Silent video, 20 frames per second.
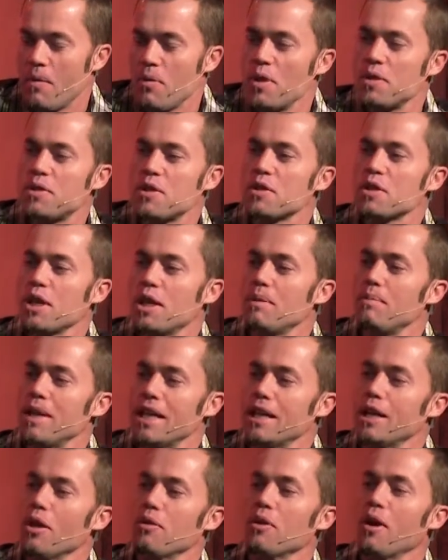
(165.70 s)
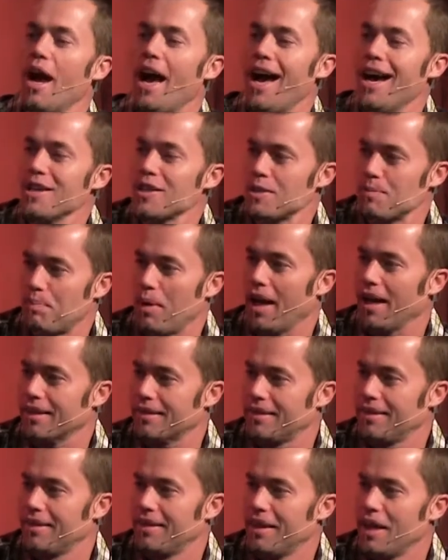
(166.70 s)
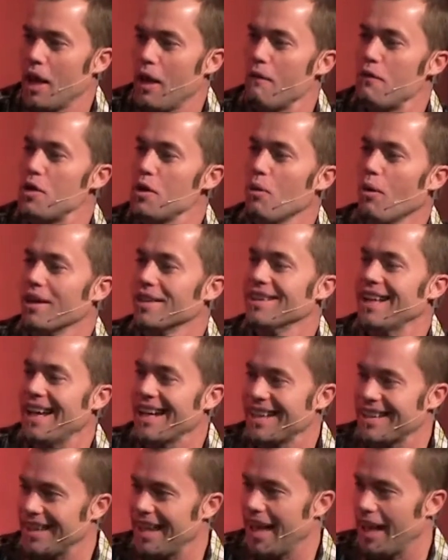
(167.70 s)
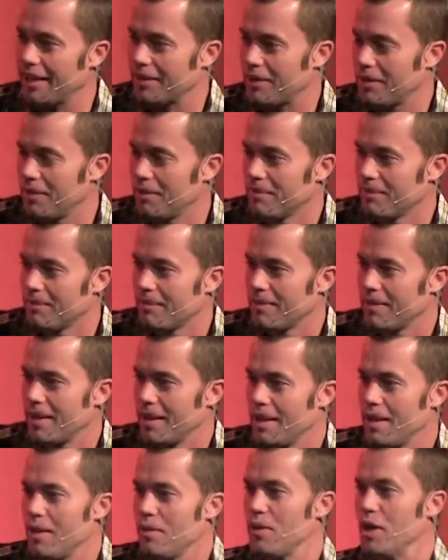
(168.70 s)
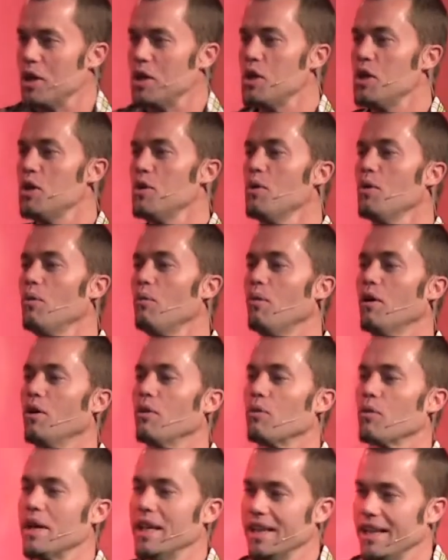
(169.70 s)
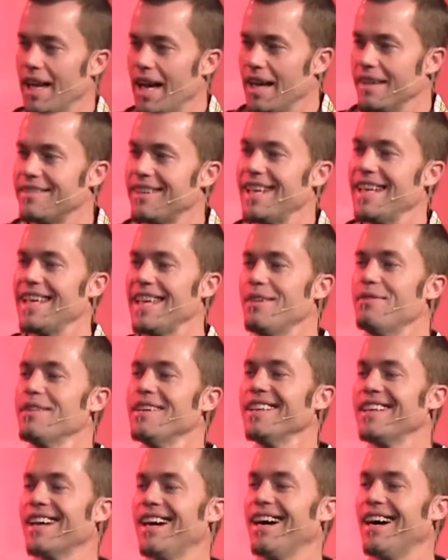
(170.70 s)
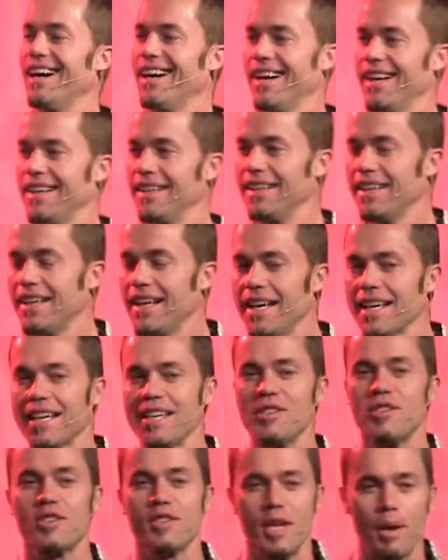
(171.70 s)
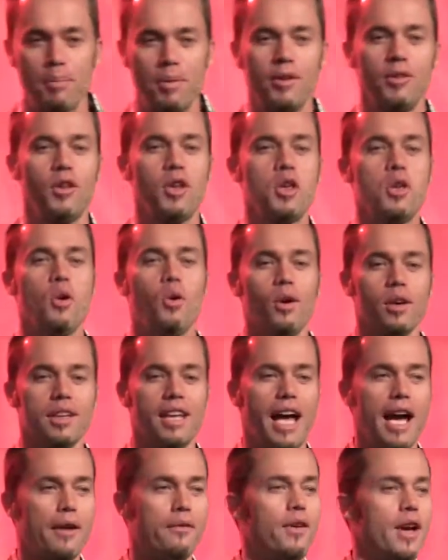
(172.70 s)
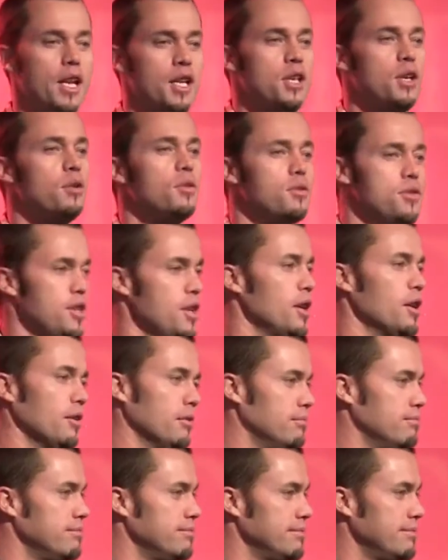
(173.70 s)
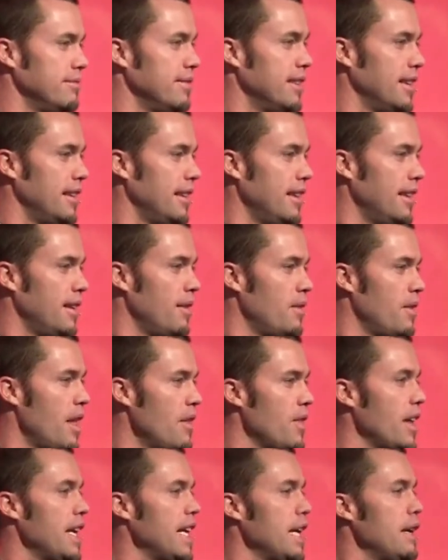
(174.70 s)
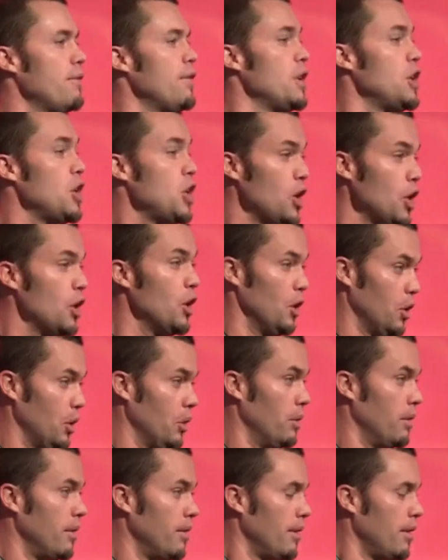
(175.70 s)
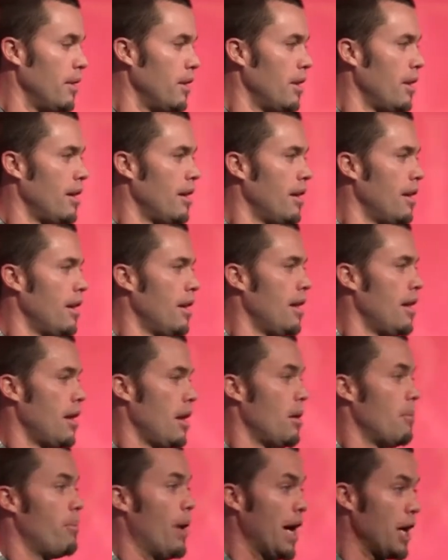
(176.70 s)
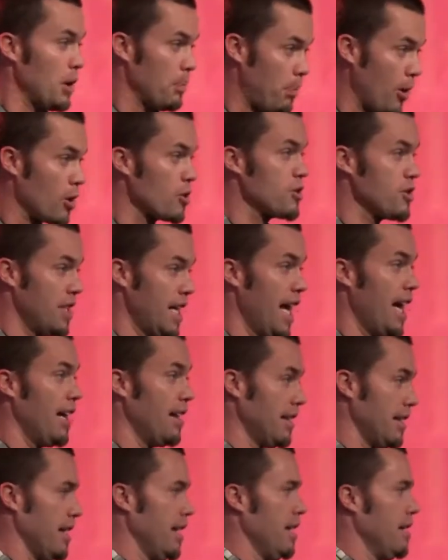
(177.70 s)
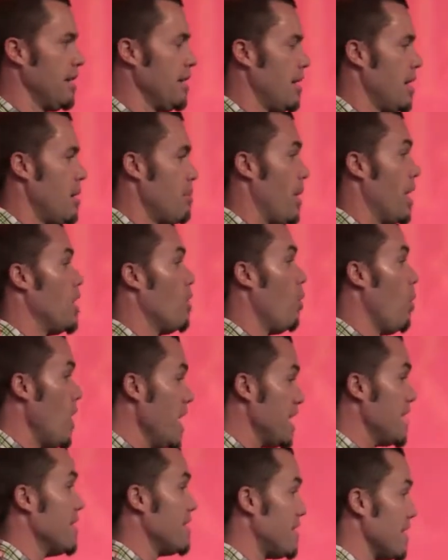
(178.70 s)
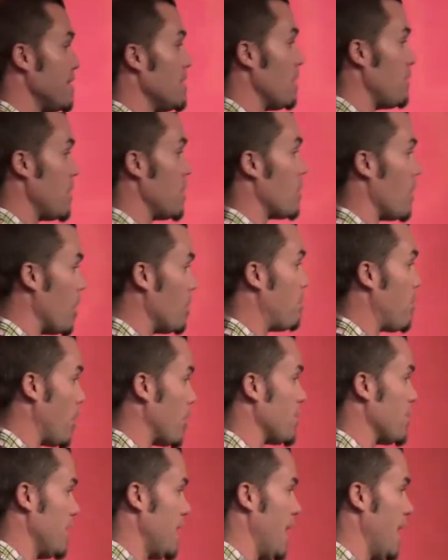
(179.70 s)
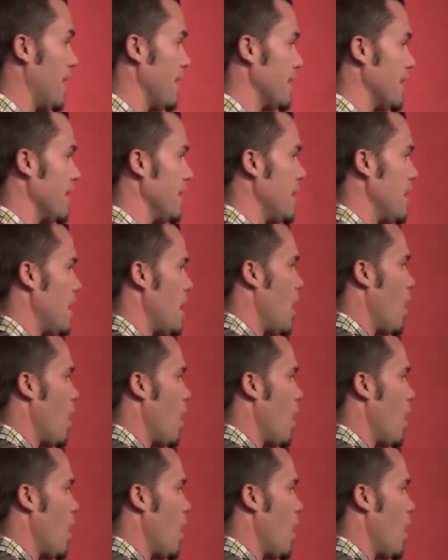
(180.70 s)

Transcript: This is going to be another aspect. If you are like that, then you will realize that even God can step into your life and use you. That even you, by your personality, by the weaknesses of your own personality,